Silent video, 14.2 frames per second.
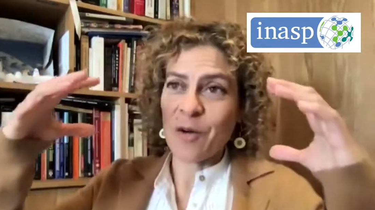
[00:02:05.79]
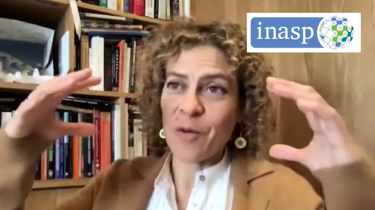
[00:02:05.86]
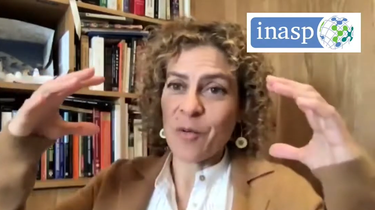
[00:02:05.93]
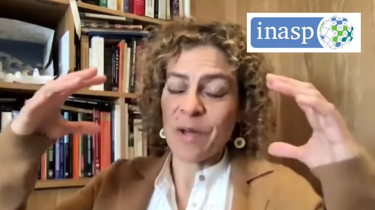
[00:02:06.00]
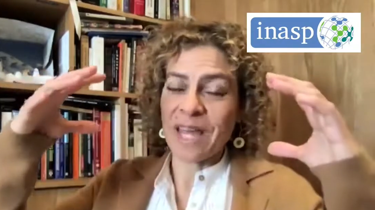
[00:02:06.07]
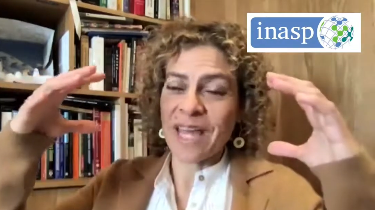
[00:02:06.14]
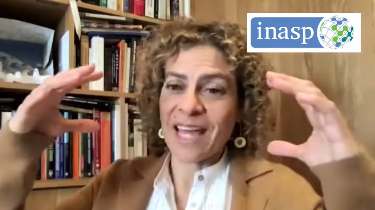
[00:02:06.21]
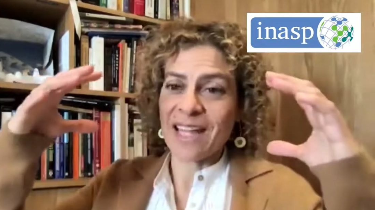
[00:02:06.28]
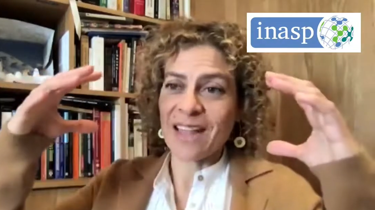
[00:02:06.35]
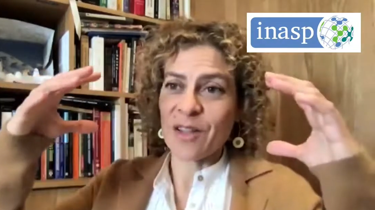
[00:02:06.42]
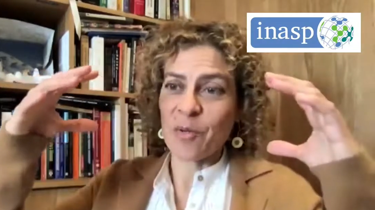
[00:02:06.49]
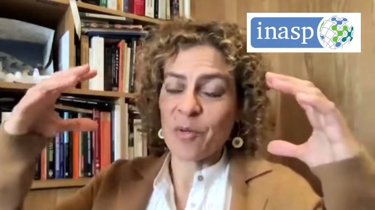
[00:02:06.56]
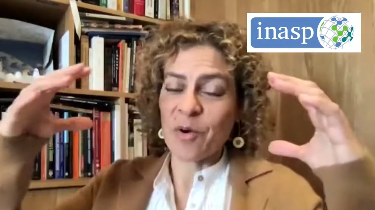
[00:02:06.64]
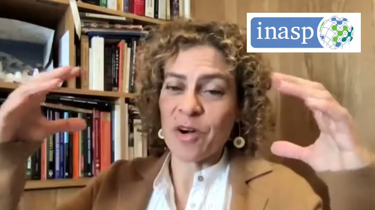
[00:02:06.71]
we
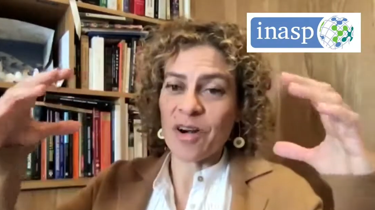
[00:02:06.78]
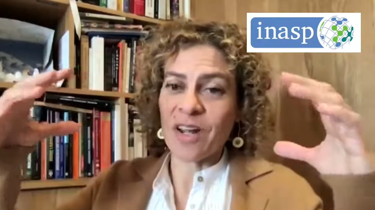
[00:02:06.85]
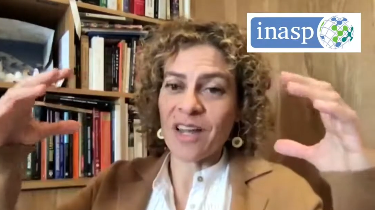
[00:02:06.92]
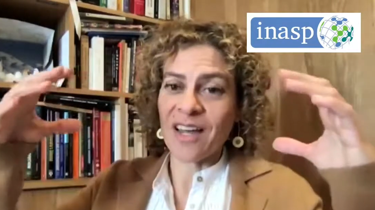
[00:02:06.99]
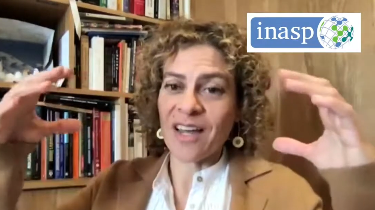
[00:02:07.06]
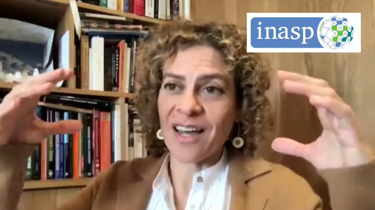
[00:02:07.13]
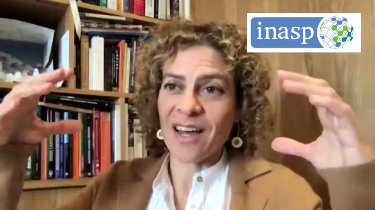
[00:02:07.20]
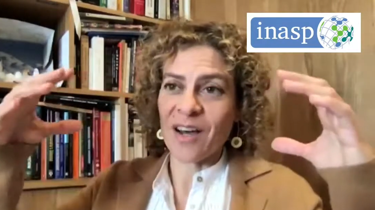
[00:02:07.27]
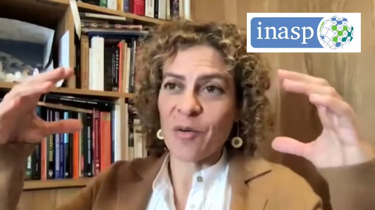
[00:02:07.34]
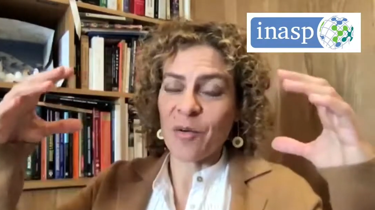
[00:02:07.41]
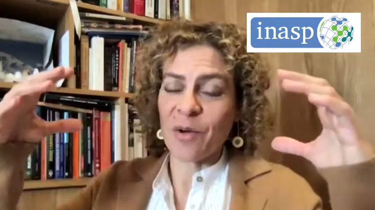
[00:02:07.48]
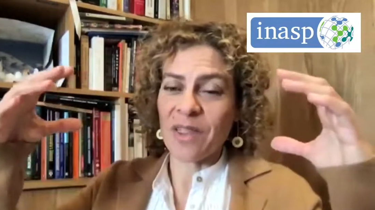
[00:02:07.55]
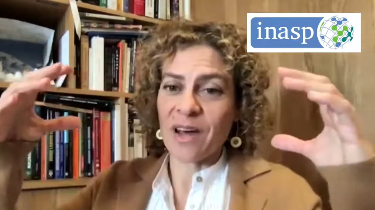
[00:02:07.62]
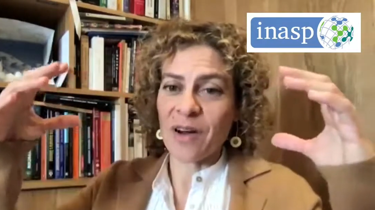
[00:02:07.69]
can work
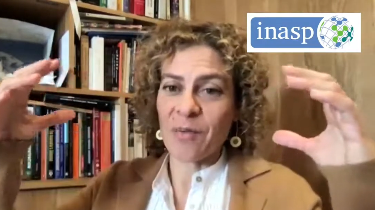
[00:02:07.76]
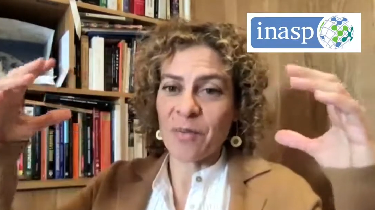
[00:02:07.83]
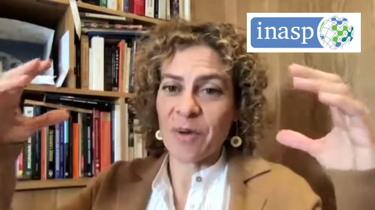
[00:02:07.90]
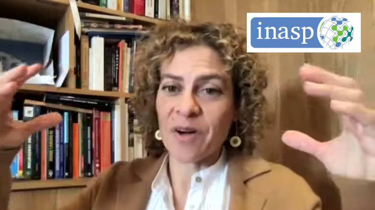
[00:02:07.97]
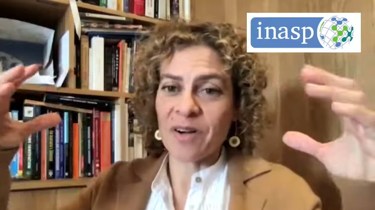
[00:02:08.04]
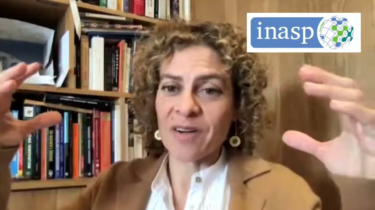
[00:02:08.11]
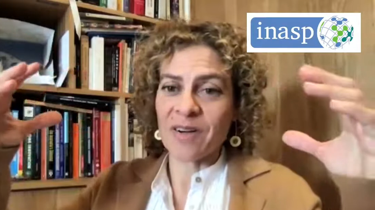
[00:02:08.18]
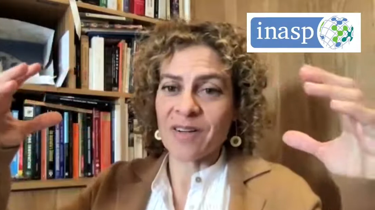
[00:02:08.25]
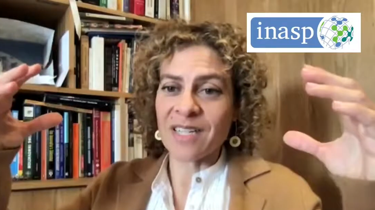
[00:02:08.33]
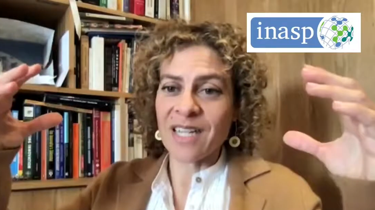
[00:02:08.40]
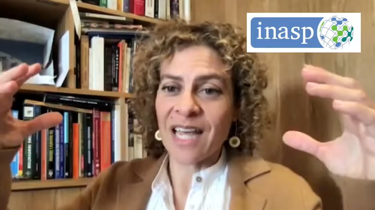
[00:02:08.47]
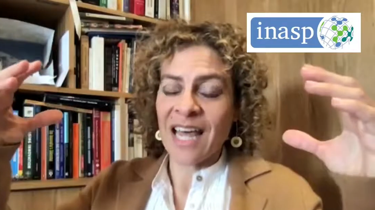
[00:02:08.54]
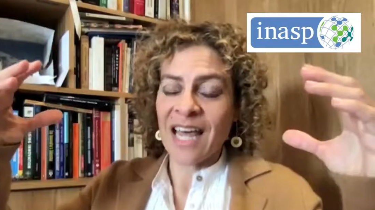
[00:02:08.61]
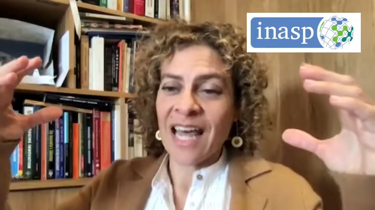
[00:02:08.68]
with our partners
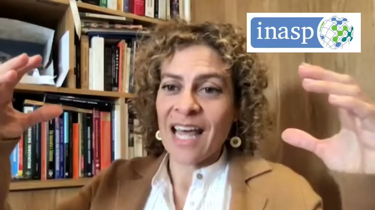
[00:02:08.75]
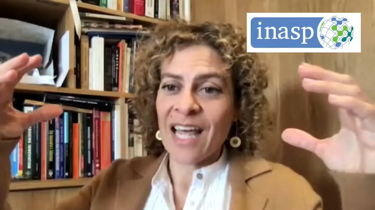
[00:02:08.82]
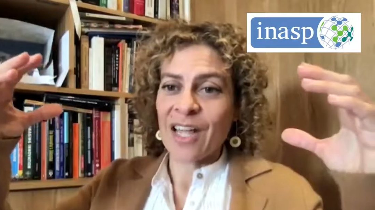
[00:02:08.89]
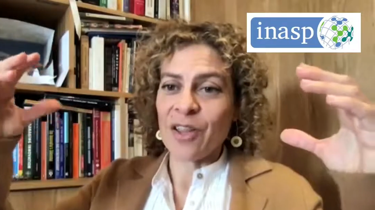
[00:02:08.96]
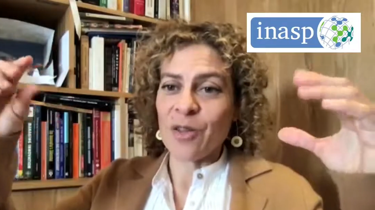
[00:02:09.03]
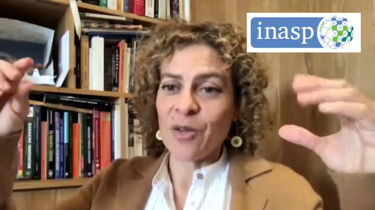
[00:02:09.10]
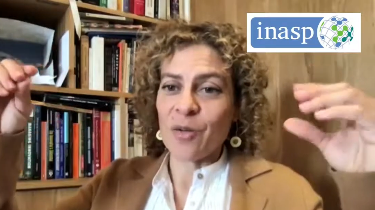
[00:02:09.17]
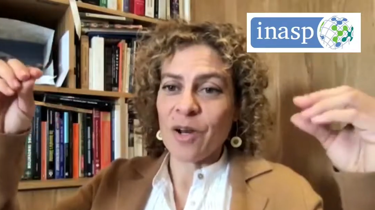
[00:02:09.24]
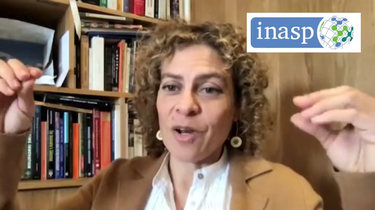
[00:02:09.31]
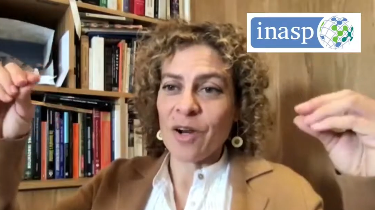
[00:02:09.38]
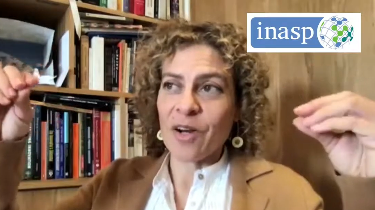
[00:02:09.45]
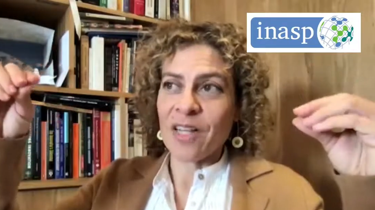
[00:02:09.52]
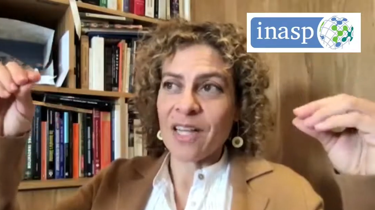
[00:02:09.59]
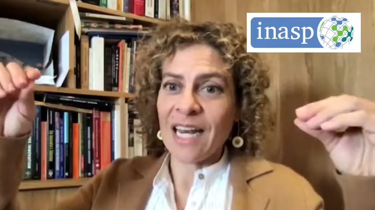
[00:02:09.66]
to
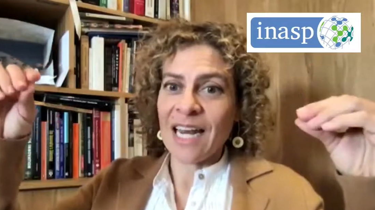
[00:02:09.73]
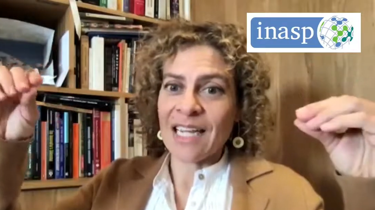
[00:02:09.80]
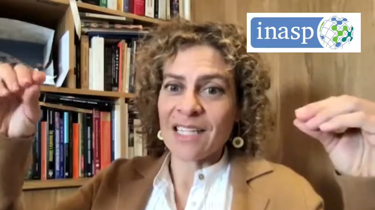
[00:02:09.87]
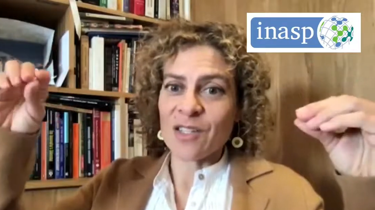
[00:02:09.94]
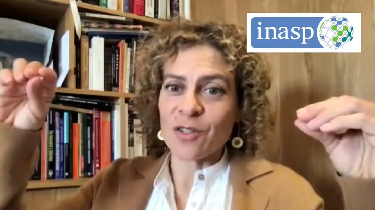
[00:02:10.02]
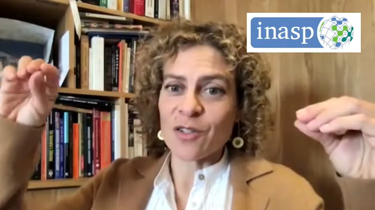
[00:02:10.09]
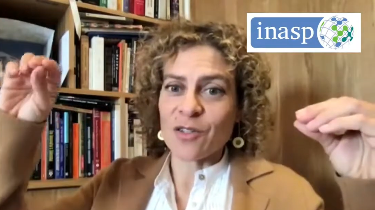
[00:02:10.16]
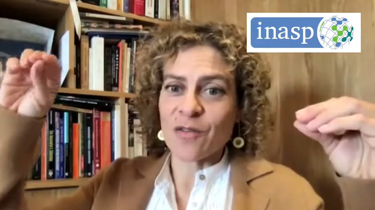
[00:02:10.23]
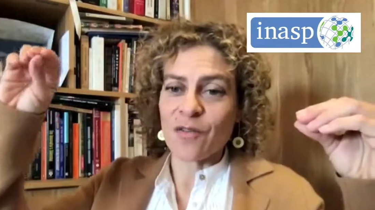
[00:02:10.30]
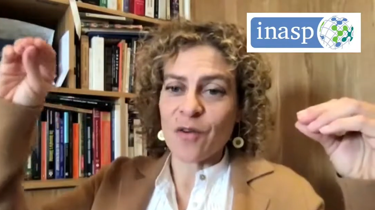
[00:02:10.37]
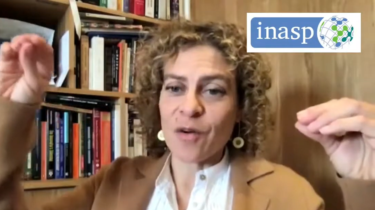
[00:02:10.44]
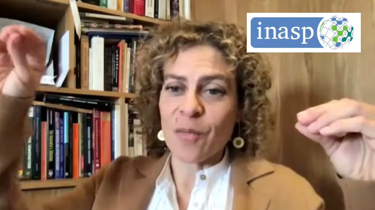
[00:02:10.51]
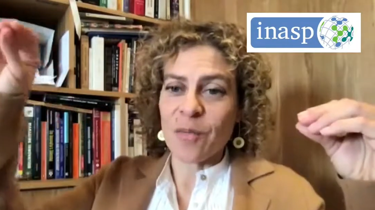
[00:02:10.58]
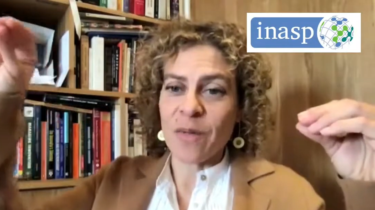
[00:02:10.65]
learn the lessons
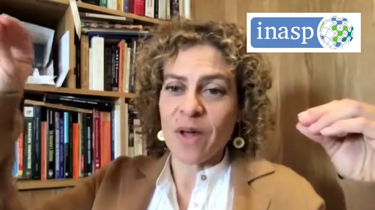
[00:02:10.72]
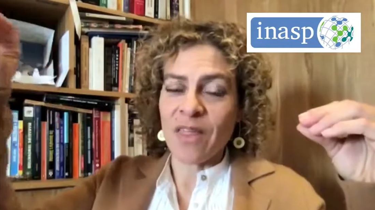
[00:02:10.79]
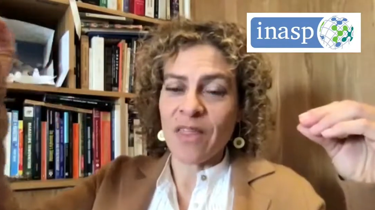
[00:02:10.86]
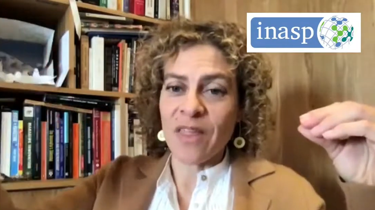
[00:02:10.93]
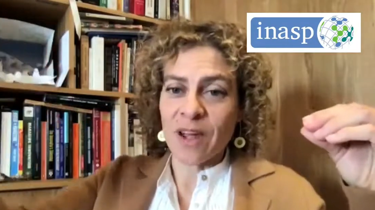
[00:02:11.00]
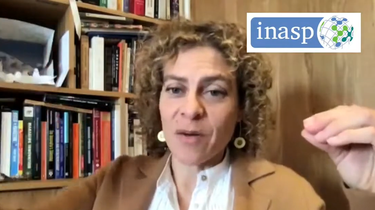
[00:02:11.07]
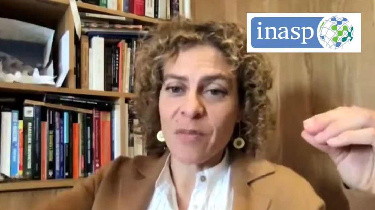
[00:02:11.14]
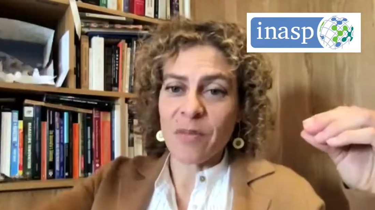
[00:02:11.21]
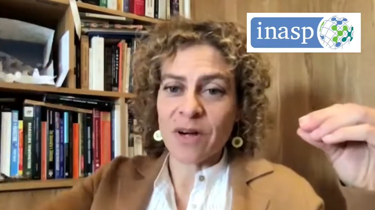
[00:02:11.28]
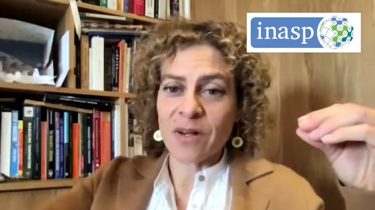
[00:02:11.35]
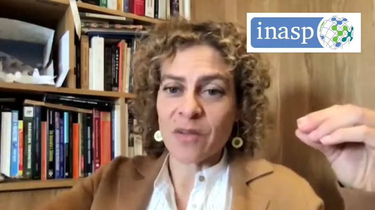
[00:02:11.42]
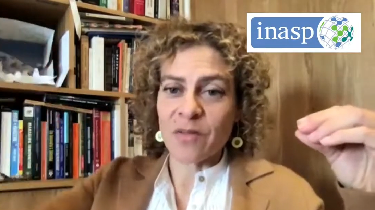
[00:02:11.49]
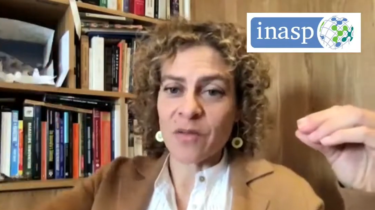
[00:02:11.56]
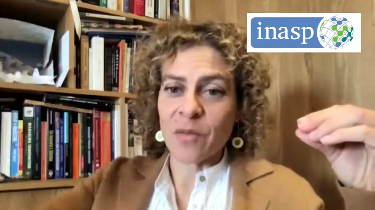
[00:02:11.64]
from their
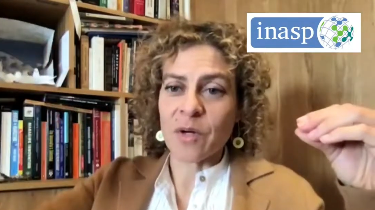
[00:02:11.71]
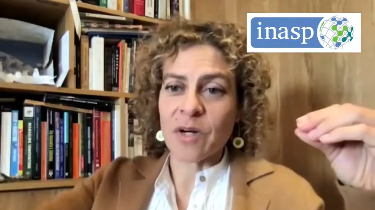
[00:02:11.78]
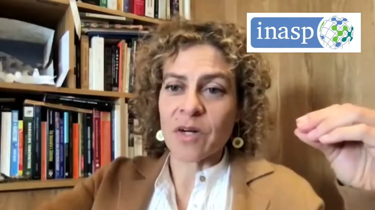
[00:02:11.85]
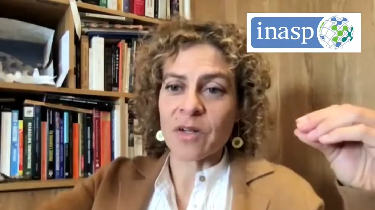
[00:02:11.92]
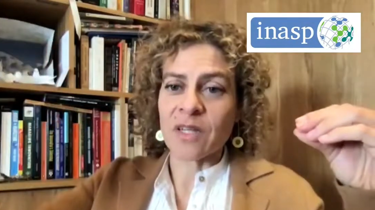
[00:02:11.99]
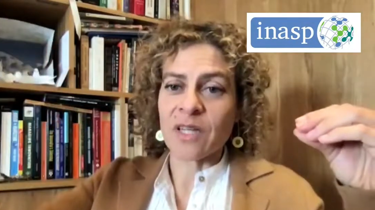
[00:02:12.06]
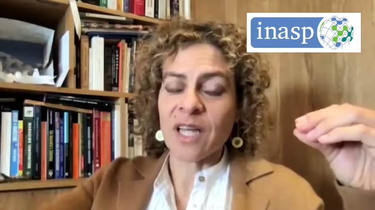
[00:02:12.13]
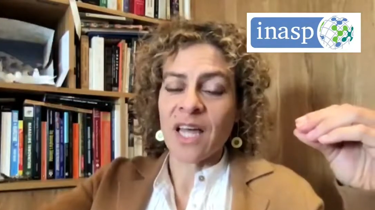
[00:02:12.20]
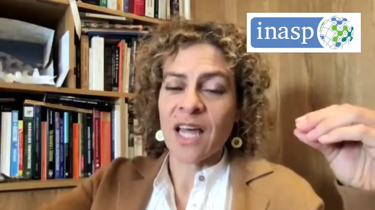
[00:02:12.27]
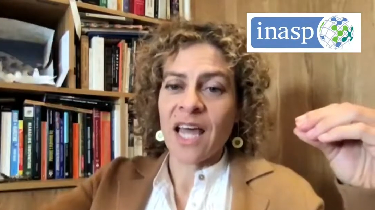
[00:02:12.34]
part of the world